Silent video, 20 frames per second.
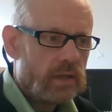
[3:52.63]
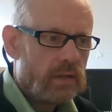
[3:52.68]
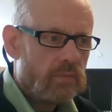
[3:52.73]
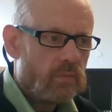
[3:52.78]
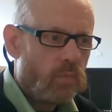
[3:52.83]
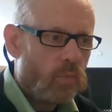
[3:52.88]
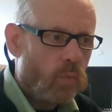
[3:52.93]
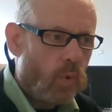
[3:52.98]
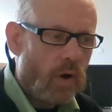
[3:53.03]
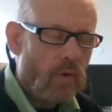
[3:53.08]

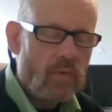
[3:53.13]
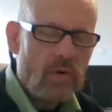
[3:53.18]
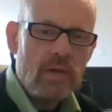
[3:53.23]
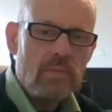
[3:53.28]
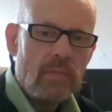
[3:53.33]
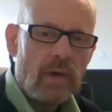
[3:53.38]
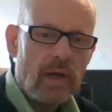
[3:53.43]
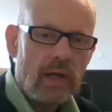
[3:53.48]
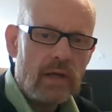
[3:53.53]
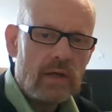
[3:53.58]
worry
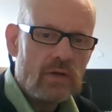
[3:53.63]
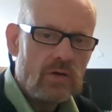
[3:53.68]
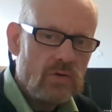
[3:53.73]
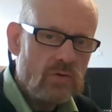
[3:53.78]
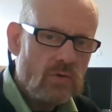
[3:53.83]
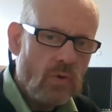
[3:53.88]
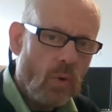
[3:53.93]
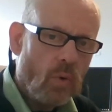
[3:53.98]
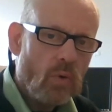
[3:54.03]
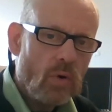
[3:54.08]
me and
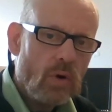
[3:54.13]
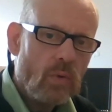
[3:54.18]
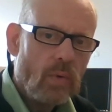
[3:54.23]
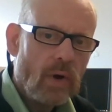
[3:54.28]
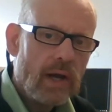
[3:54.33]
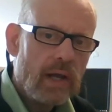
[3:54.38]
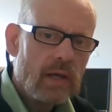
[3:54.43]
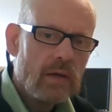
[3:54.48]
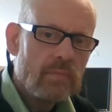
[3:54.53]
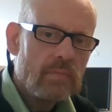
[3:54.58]
gnaw
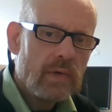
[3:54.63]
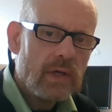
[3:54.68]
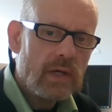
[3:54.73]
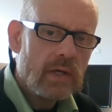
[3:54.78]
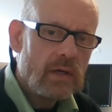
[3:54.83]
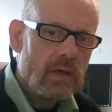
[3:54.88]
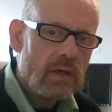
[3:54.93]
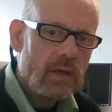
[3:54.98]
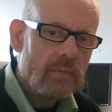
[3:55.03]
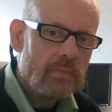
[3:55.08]
away at
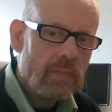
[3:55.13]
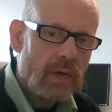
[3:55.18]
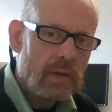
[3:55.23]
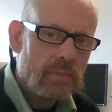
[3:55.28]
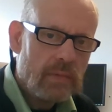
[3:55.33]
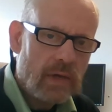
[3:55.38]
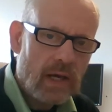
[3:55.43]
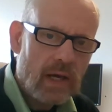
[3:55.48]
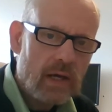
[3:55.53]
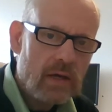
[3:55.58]
me and make
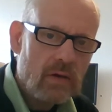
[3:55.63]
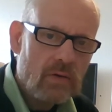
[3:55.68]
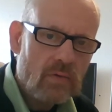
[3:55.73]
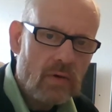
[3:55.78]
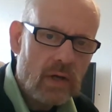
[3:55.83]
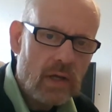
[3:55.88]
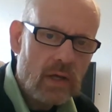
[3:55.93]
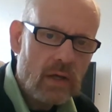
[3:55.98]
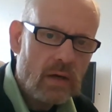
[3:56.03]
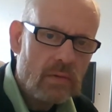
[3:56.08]
me
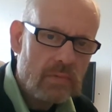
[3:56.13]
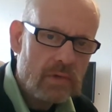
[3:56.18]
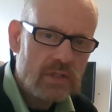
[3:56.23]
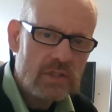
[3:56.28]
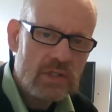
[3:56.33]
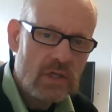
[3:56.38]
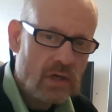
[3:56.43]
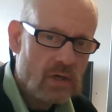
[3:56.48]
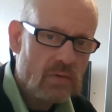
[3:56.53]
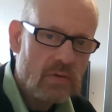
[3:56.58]
angry, I'm
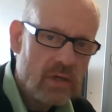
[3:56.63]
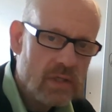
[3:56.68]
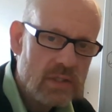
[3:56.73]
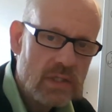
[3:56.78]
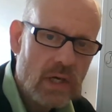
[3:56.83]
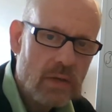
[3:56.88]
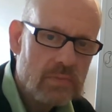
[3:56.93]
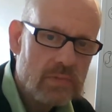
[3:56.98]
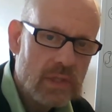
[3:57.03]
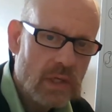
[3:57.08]
just going to
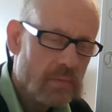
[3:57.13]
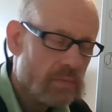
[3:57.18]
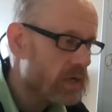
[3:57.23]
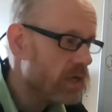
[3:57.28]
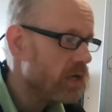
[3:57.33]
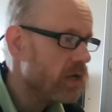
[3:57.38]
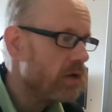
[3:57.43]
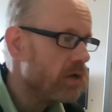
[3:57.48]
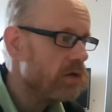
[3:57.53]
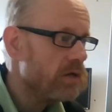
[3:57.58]
accept it. I'm going
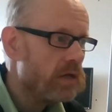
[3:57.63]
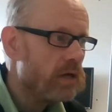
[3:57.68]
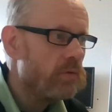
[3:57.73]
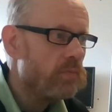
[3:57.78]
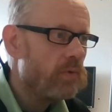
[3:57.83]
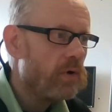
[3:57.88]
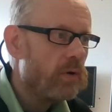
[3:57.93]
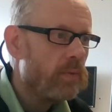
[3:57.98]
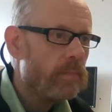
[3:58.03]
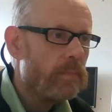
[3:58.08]
to go, you know
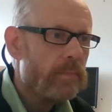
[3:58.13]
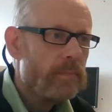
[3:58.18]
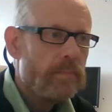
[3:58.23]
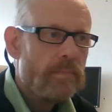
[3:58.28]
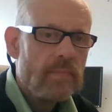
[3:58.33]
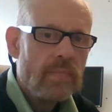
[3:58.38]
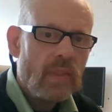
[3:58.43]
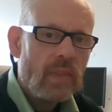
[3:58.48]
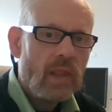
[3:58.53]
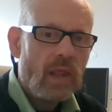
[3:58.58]
what?
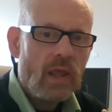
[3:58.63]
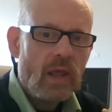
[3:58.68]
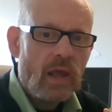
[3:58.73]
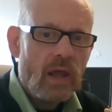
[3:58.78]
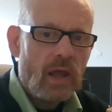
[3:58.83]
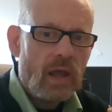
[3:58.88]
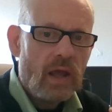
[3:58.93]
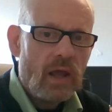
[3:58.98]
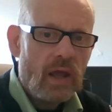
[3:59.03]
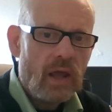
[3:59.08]

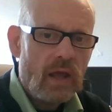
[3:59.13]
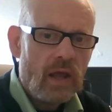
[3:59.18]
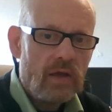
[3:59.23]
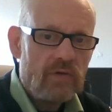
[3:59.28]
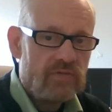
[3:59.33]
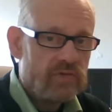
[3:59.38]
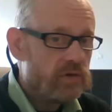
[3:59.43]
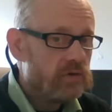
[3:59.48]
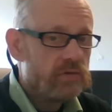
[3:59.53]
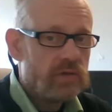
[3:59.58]

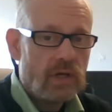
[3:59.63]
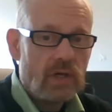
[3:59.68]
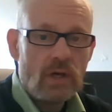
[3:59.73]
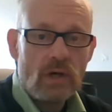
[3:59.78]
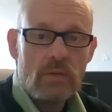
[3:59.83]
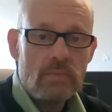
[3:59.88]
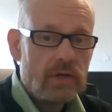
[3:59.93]
If you think I'm